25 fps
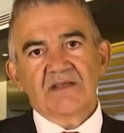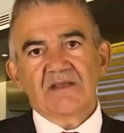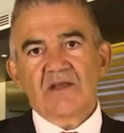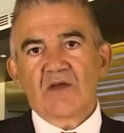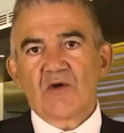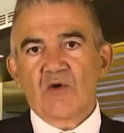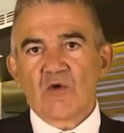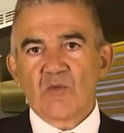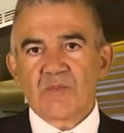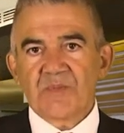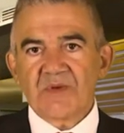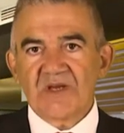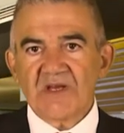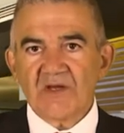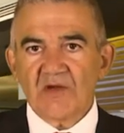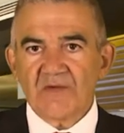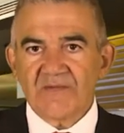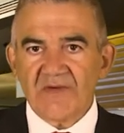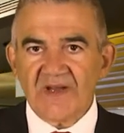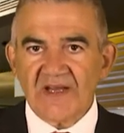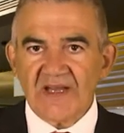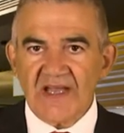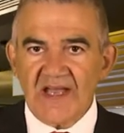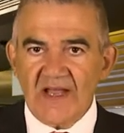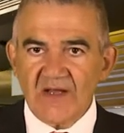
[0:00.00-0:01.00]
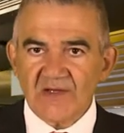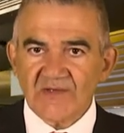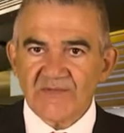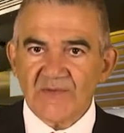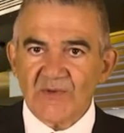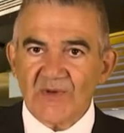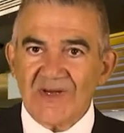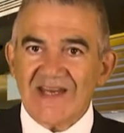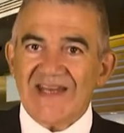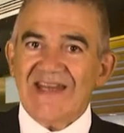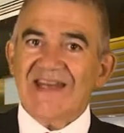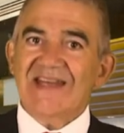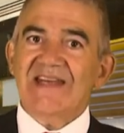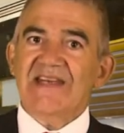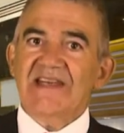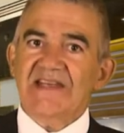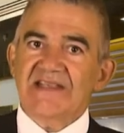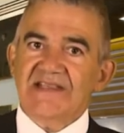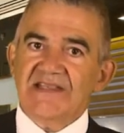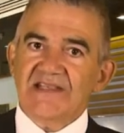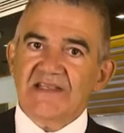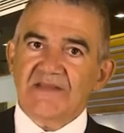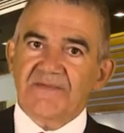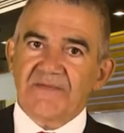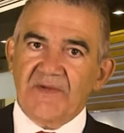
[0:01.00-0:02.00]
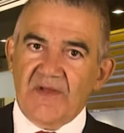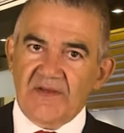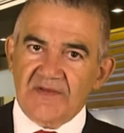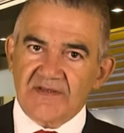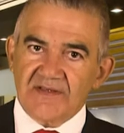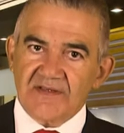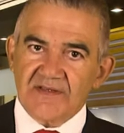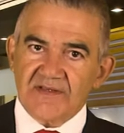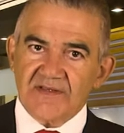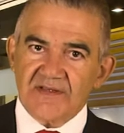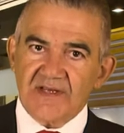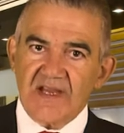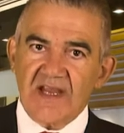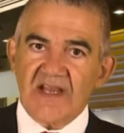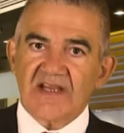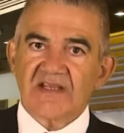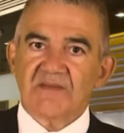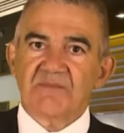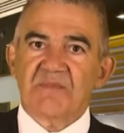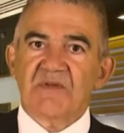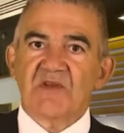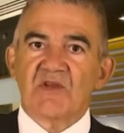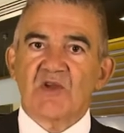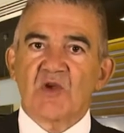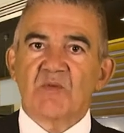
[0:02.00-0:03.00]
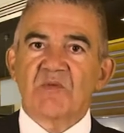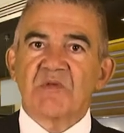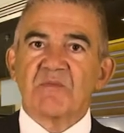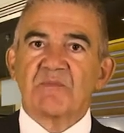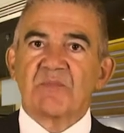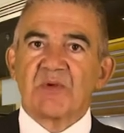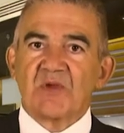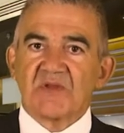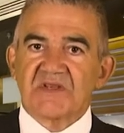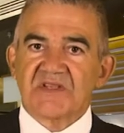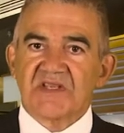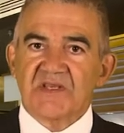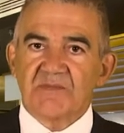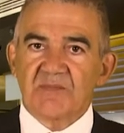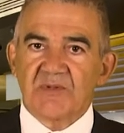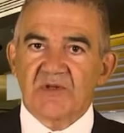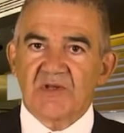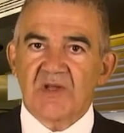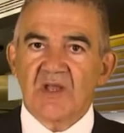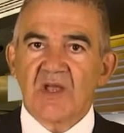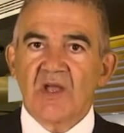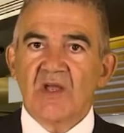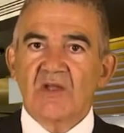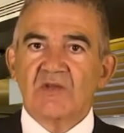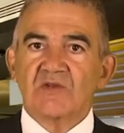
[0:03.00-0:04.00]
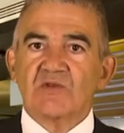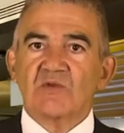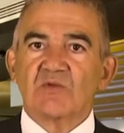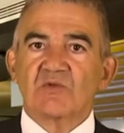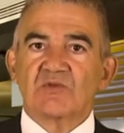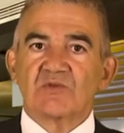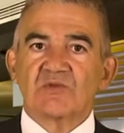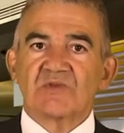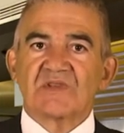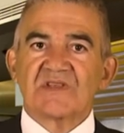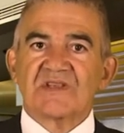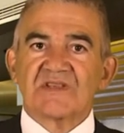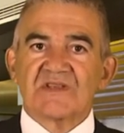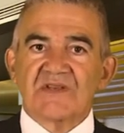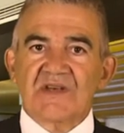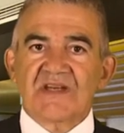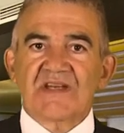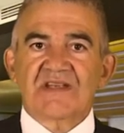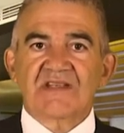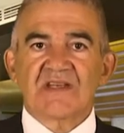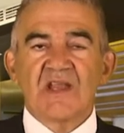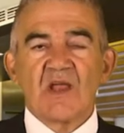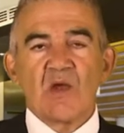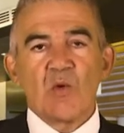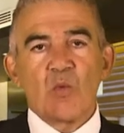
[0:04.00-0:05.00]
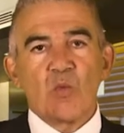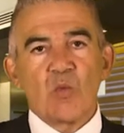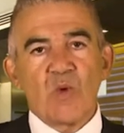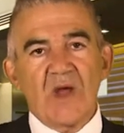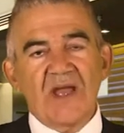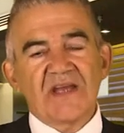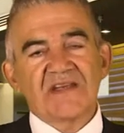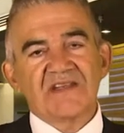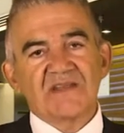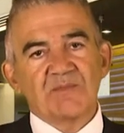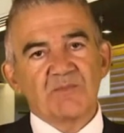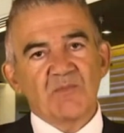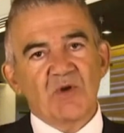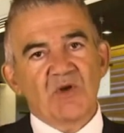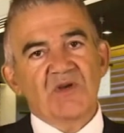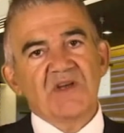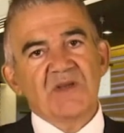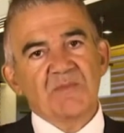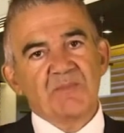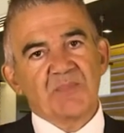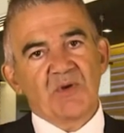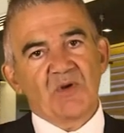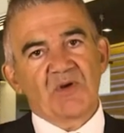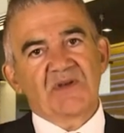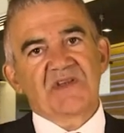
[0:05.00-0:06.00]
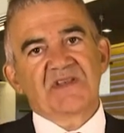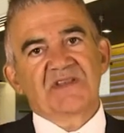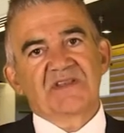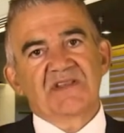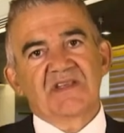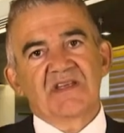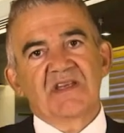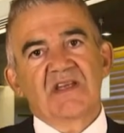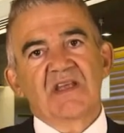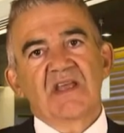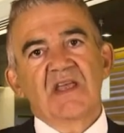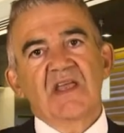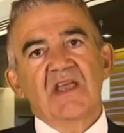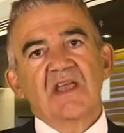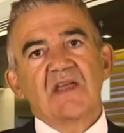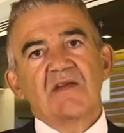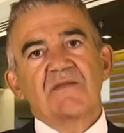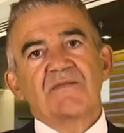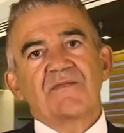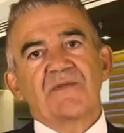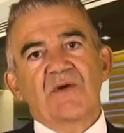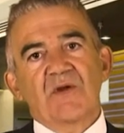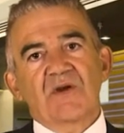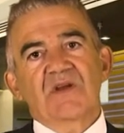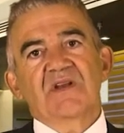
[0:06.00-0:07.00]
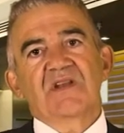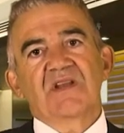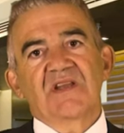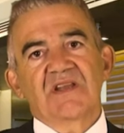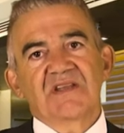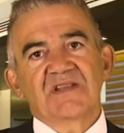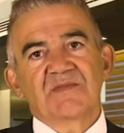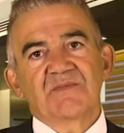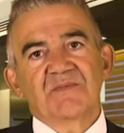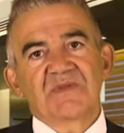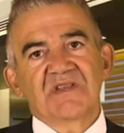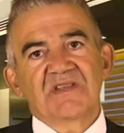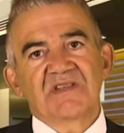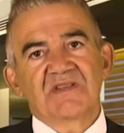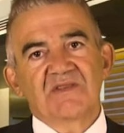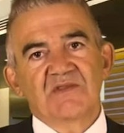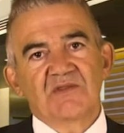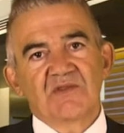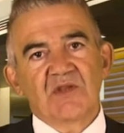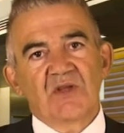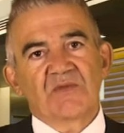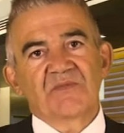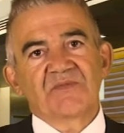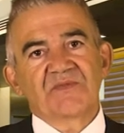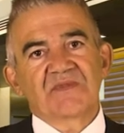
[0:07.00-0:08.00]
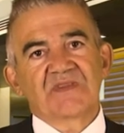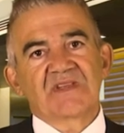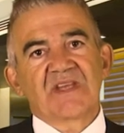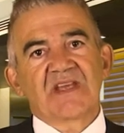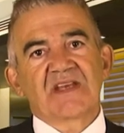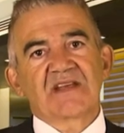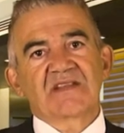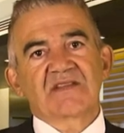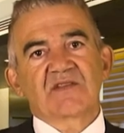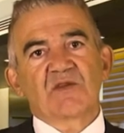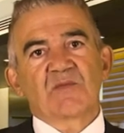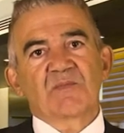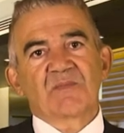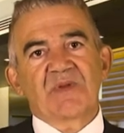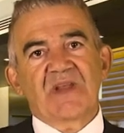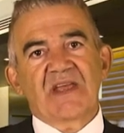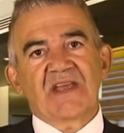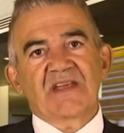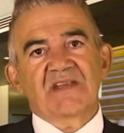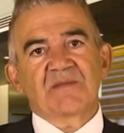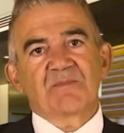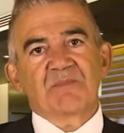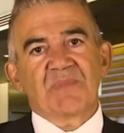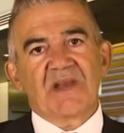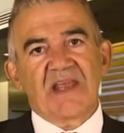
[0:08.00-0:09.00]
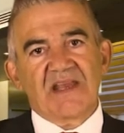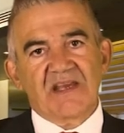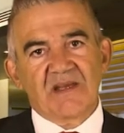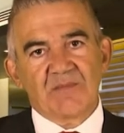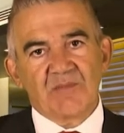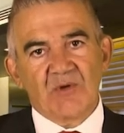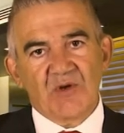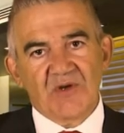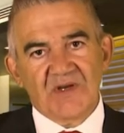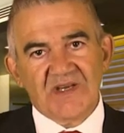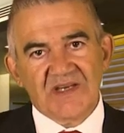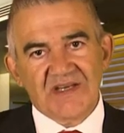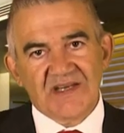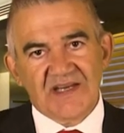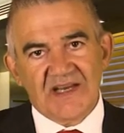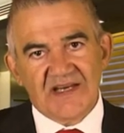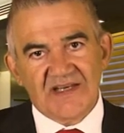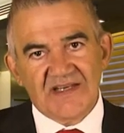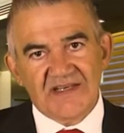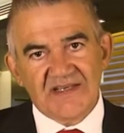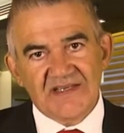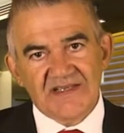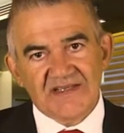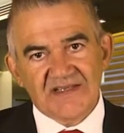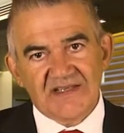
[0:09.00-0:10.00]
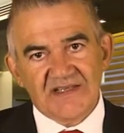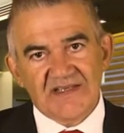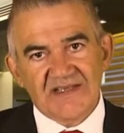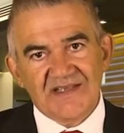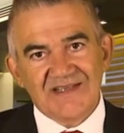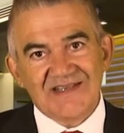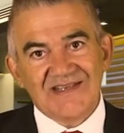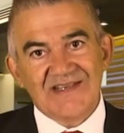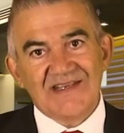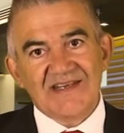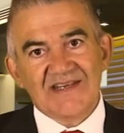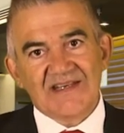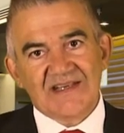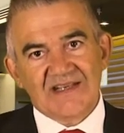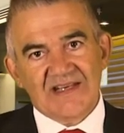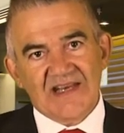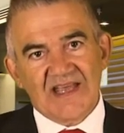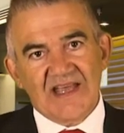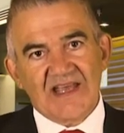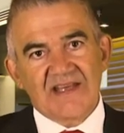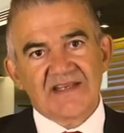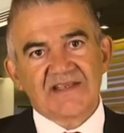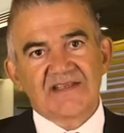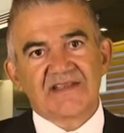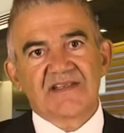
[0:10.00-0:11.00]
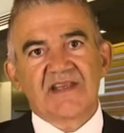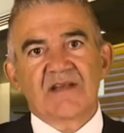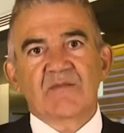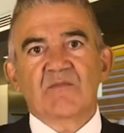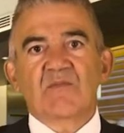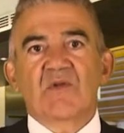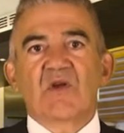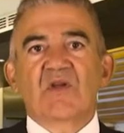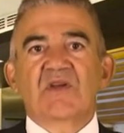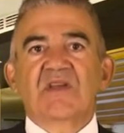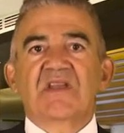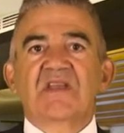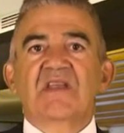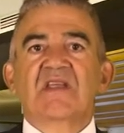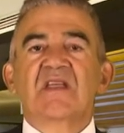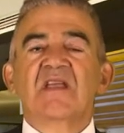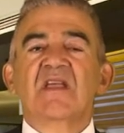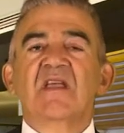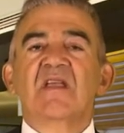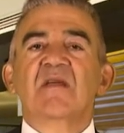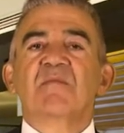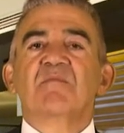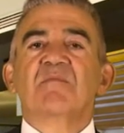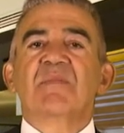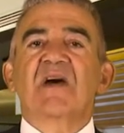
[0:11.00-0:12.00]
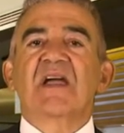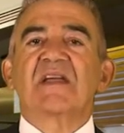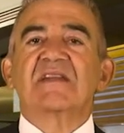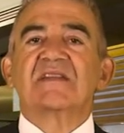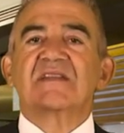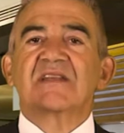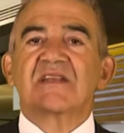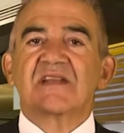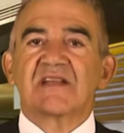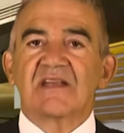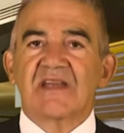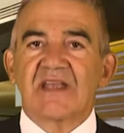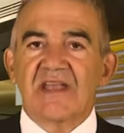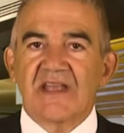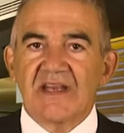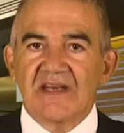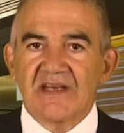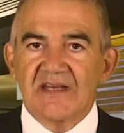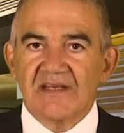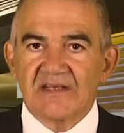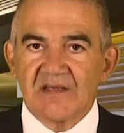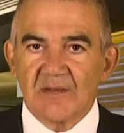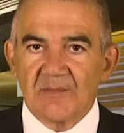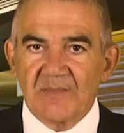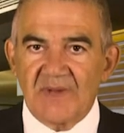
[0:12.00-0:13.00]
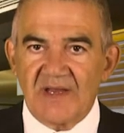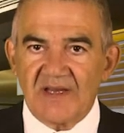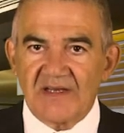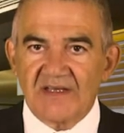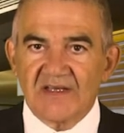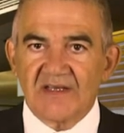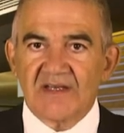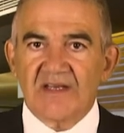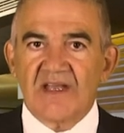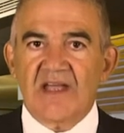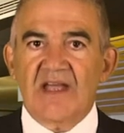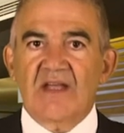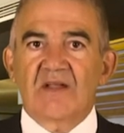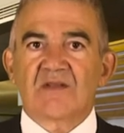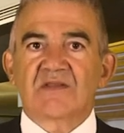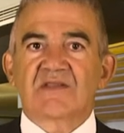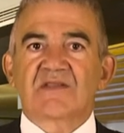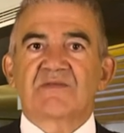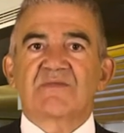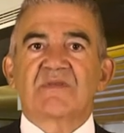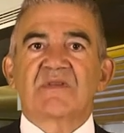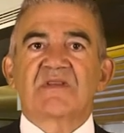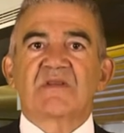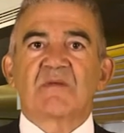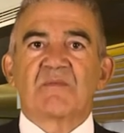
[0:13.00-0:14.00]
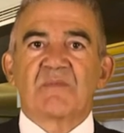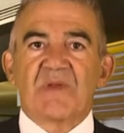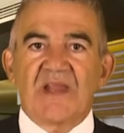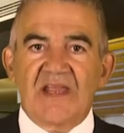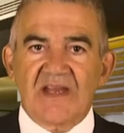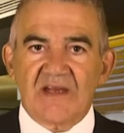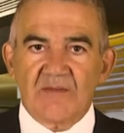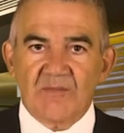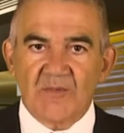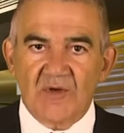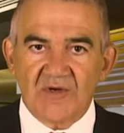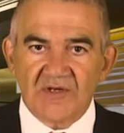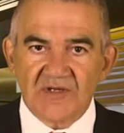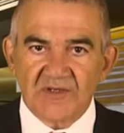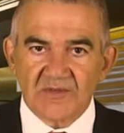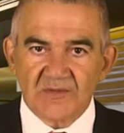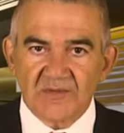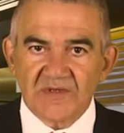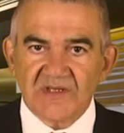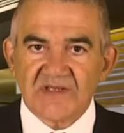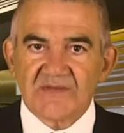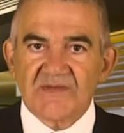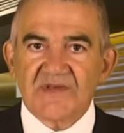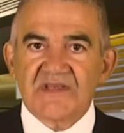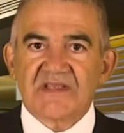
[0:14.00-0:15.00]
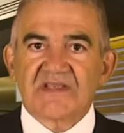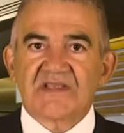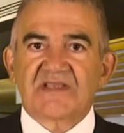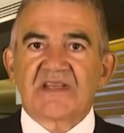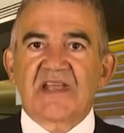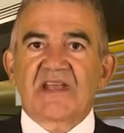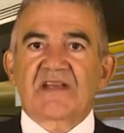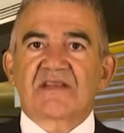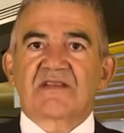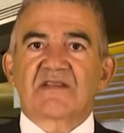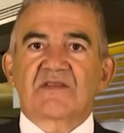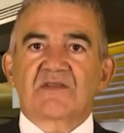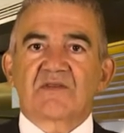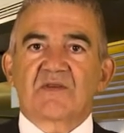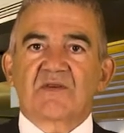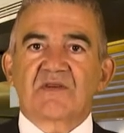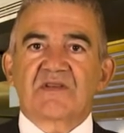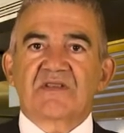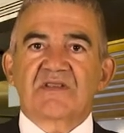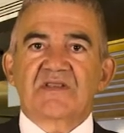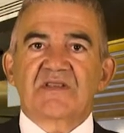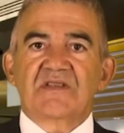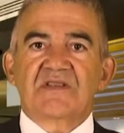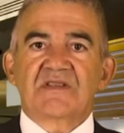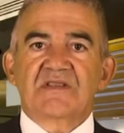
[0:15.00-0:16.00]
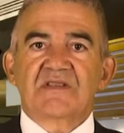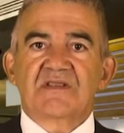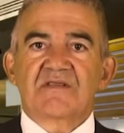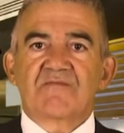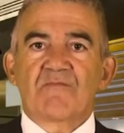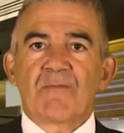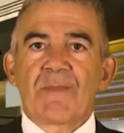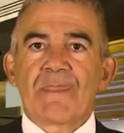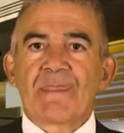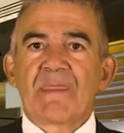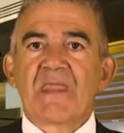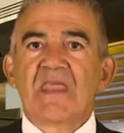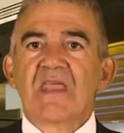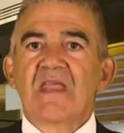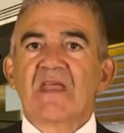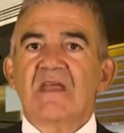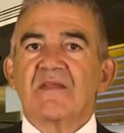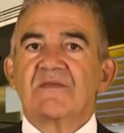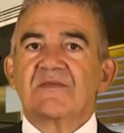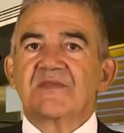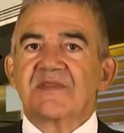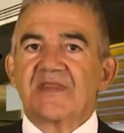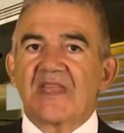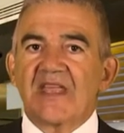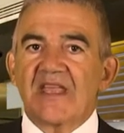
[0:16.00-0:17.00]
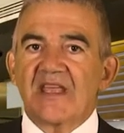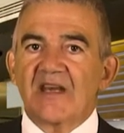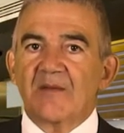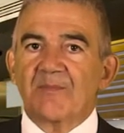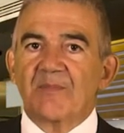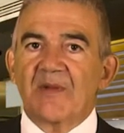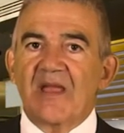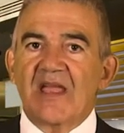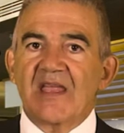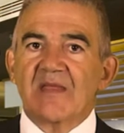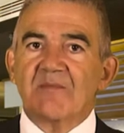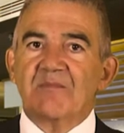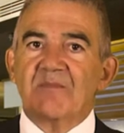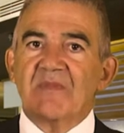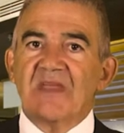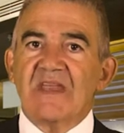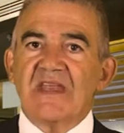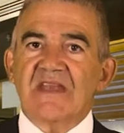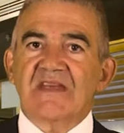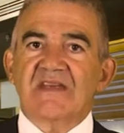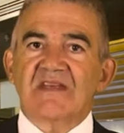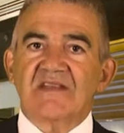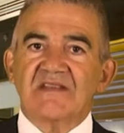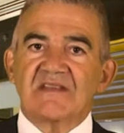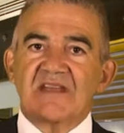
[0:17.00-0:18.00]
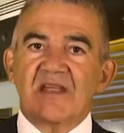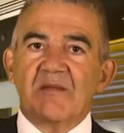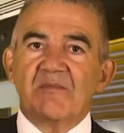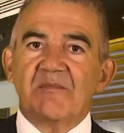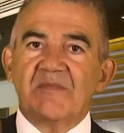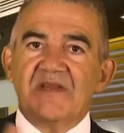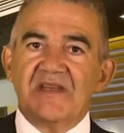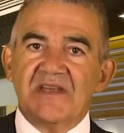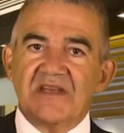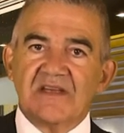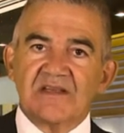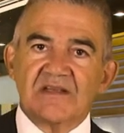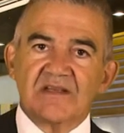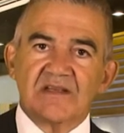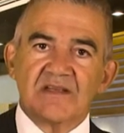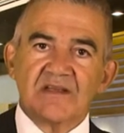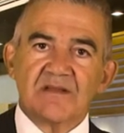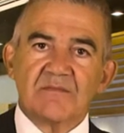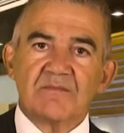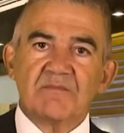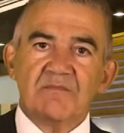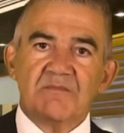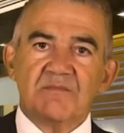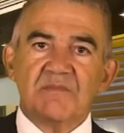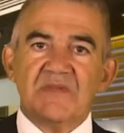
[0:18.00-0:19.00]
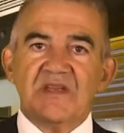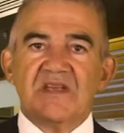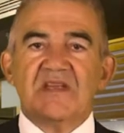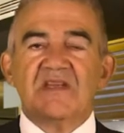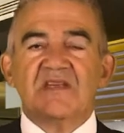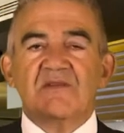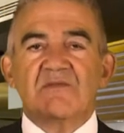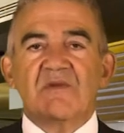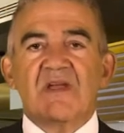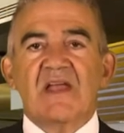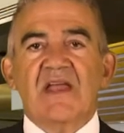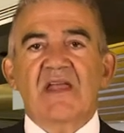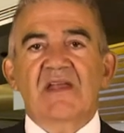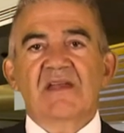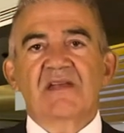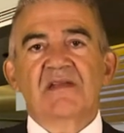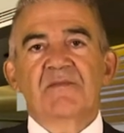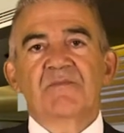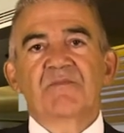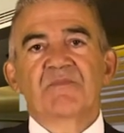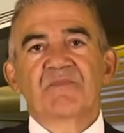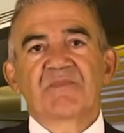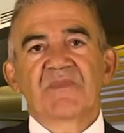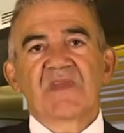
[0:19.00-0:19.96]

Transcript: The opening of accounts for illicit funds has become impossible due to the strict white money policy. Foreigners with non-tax compliant black money can easily legalize their money by declaring the bank accounts with the black money to the Swiss tax authorities, thereby making them legal. Meanwhile,